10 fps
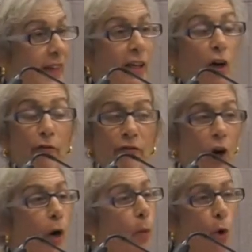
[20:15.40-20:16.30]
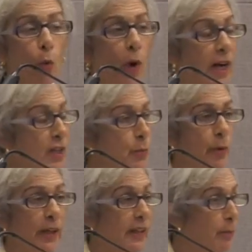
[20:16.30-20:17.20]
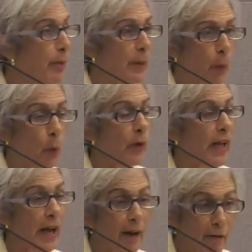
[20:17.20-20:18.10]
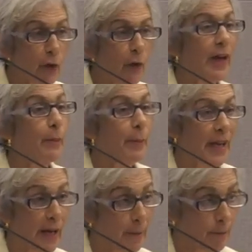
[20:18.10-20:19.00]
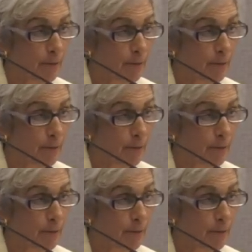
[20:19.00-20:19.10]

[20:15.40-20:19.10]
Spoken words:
think are far more widespread than people would ever admit,